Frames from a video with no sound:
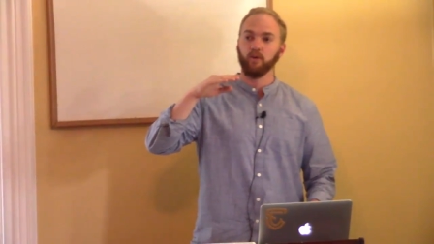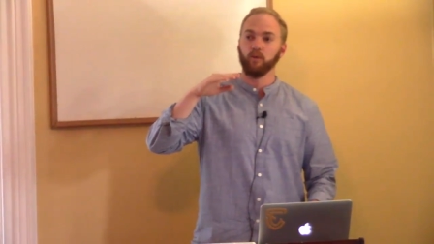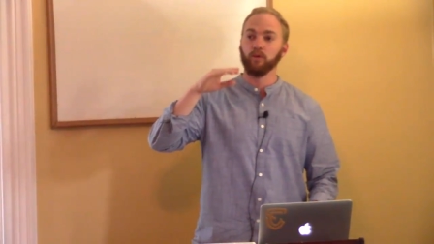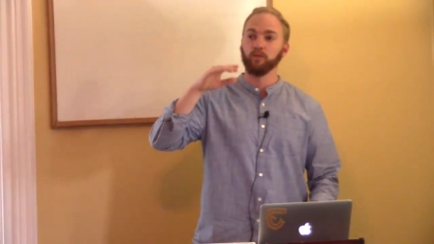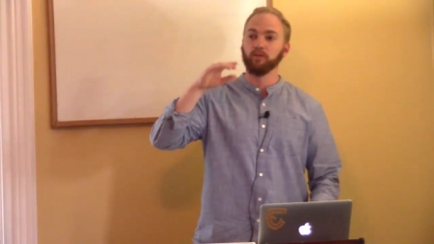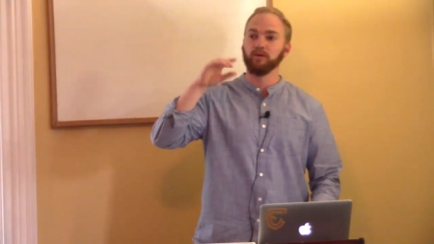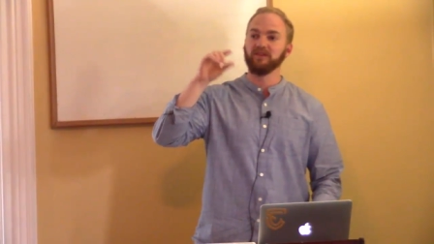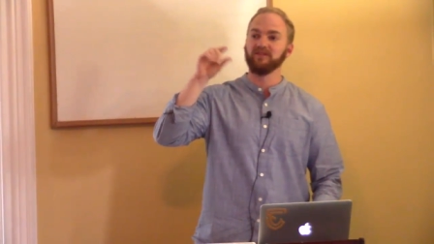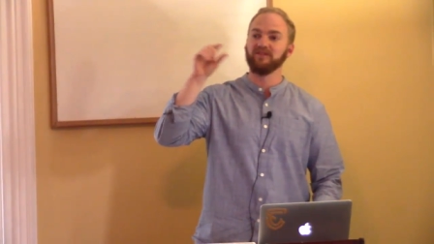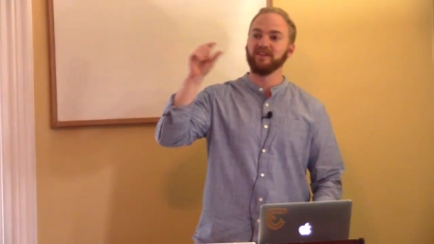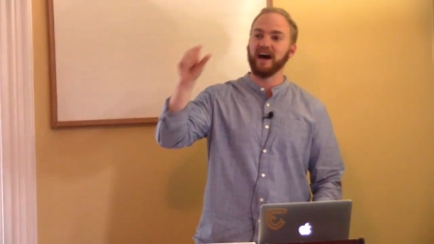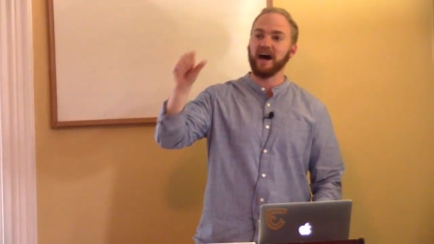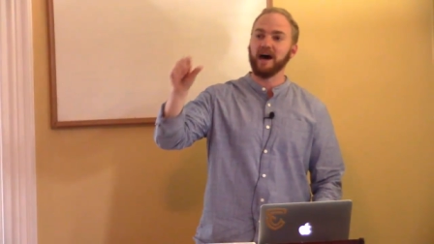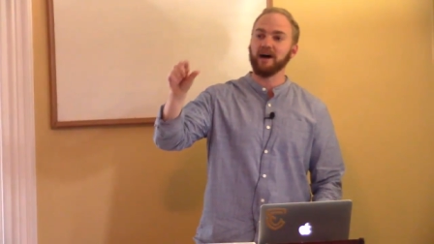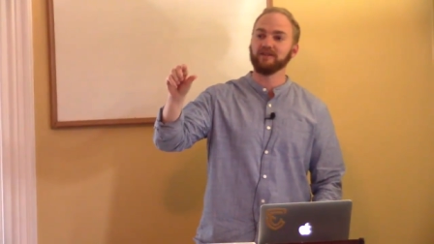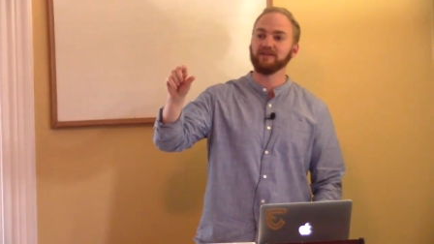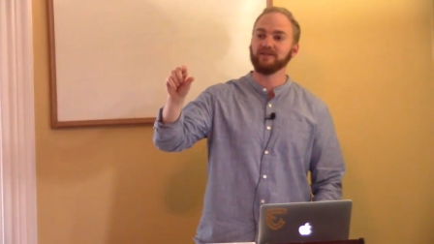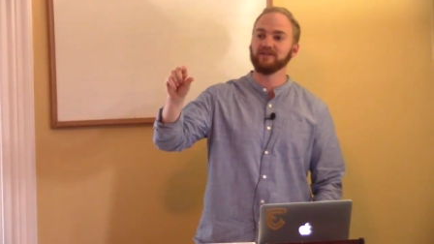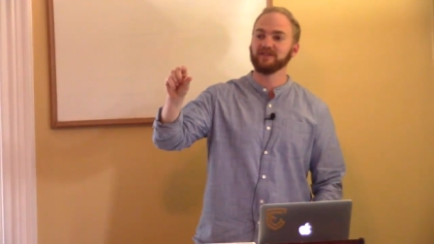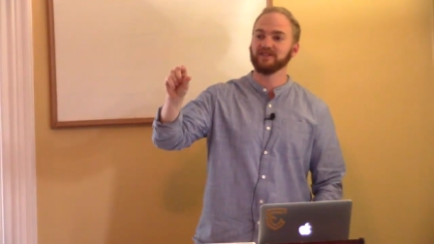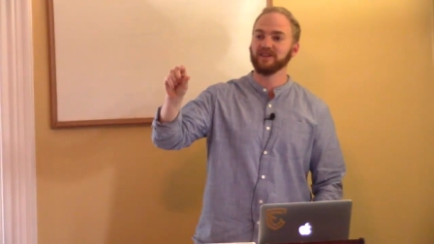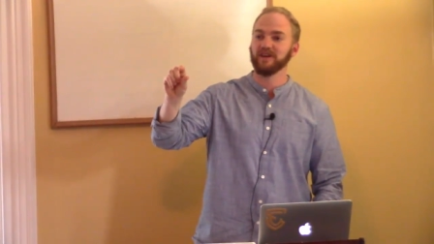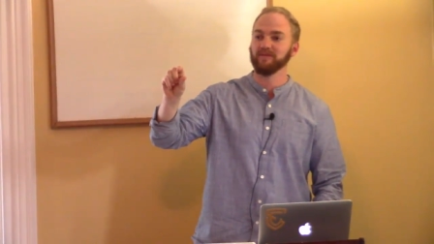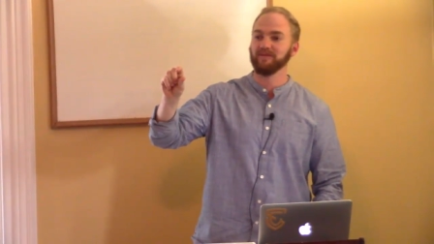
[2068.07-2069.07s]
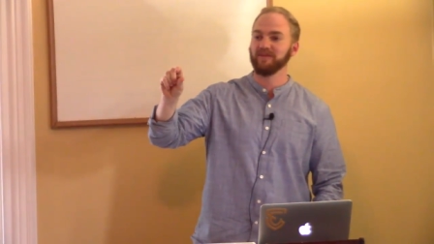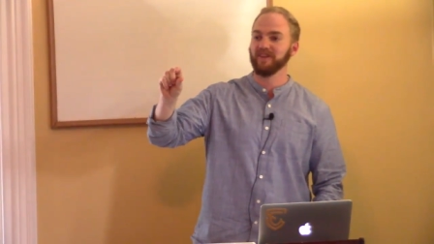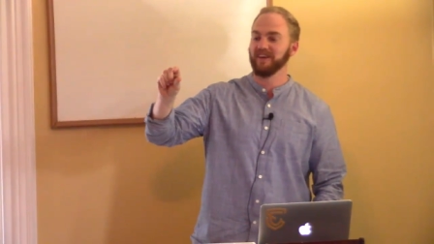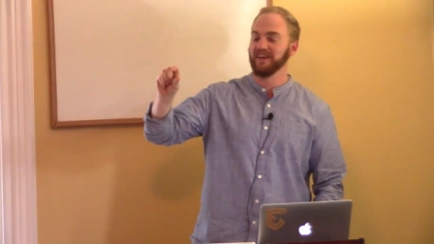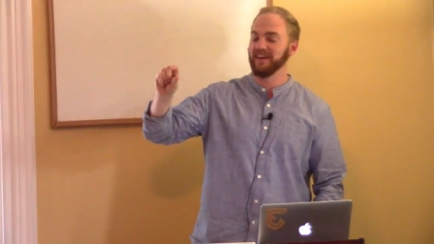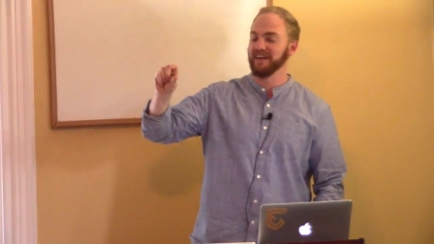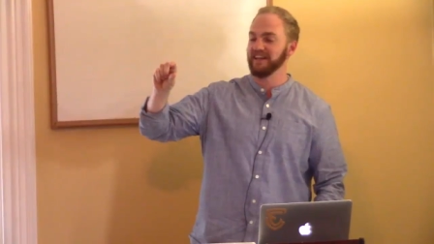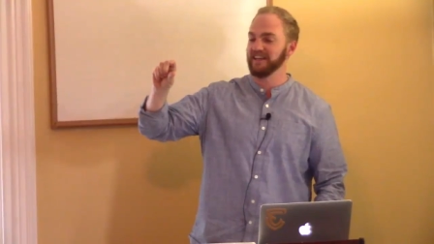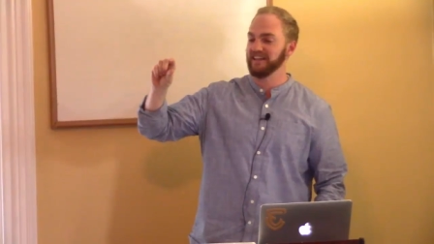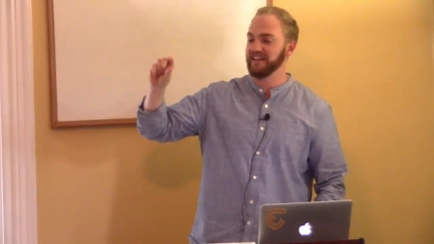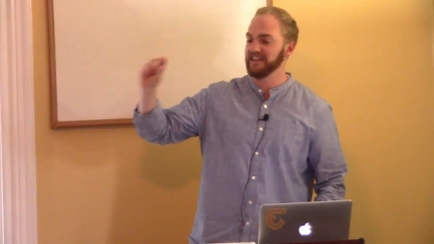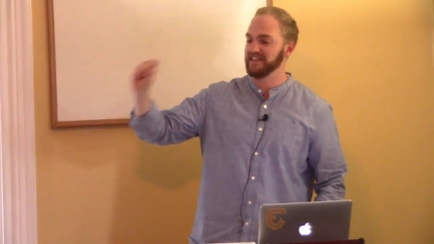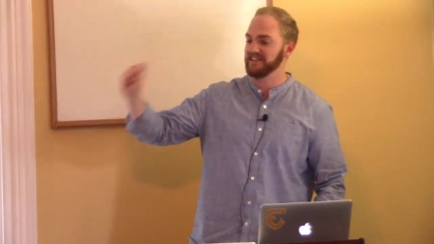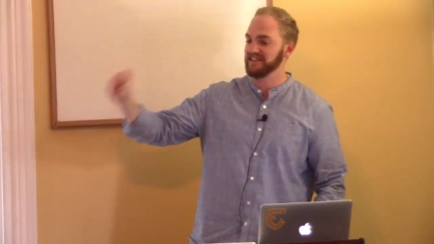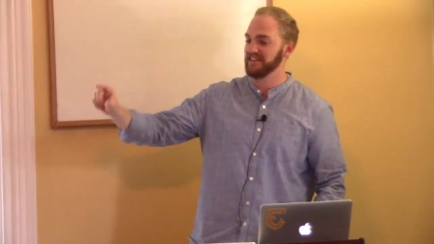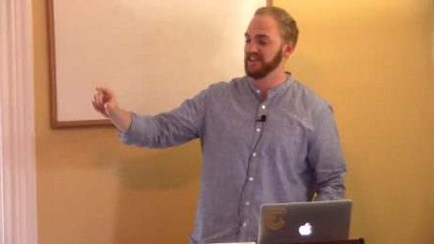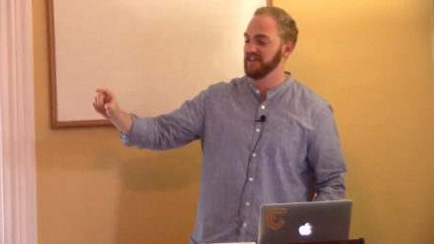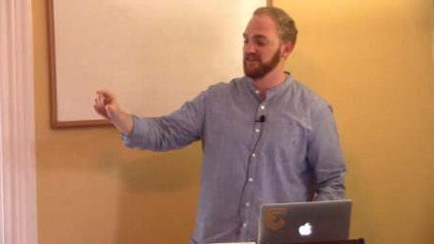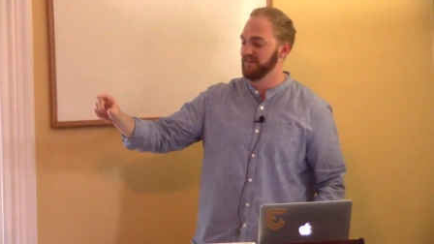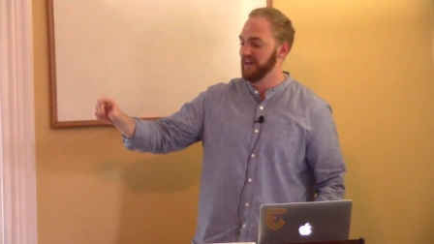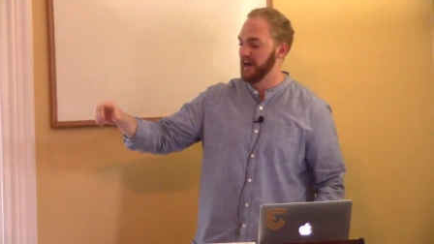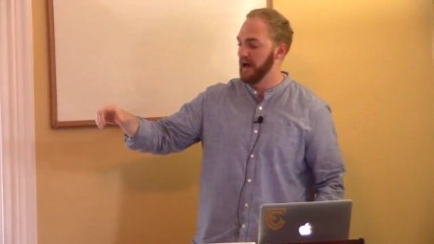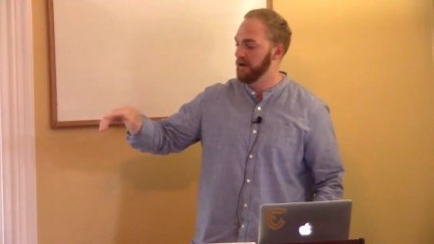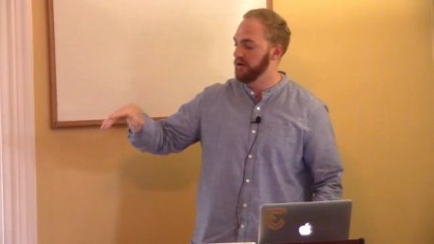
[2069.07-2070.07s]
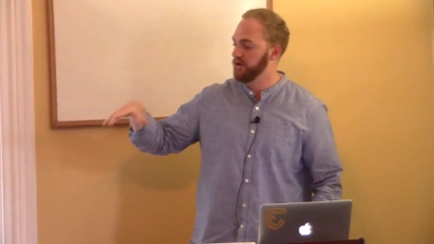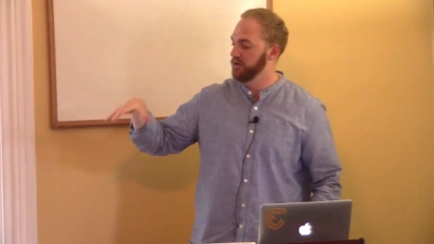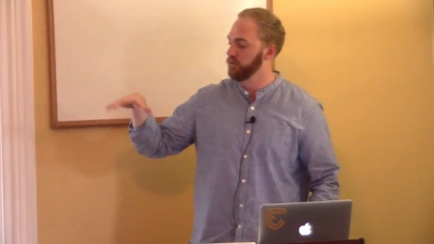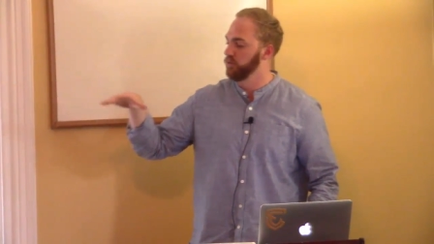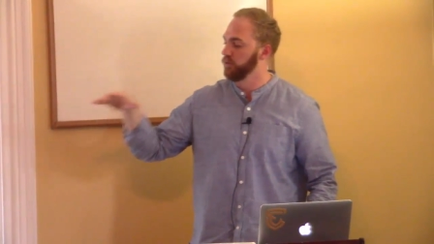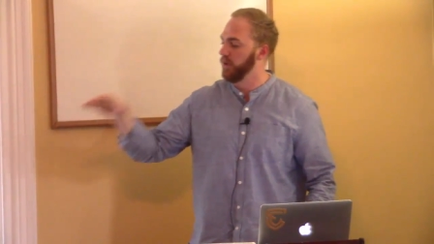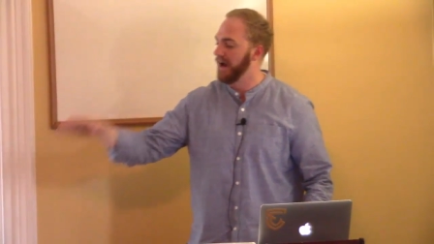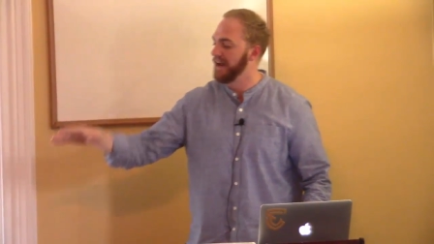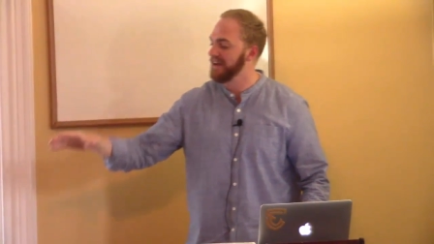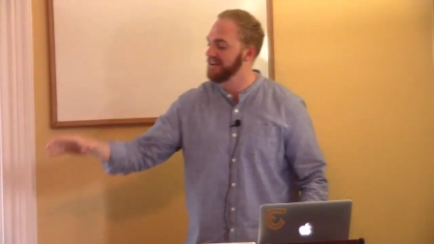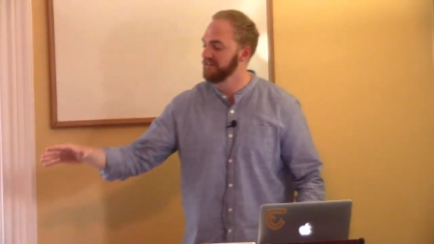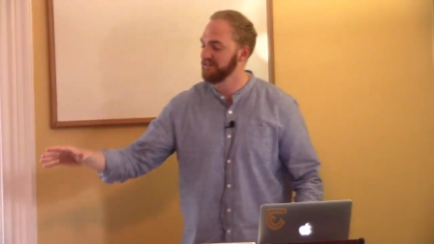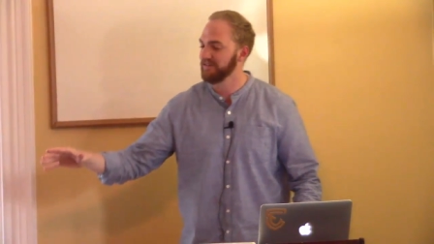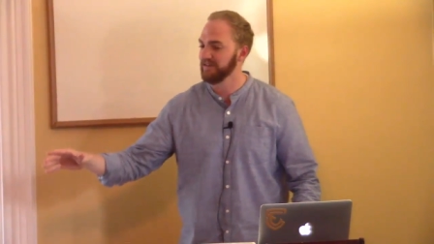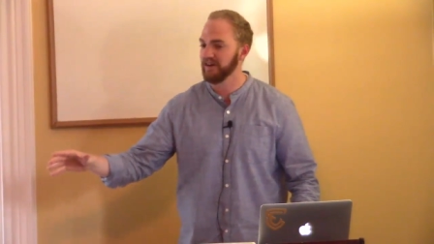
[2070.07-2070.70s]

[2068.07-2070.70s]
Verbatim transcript: when we value something and it gets devalued right in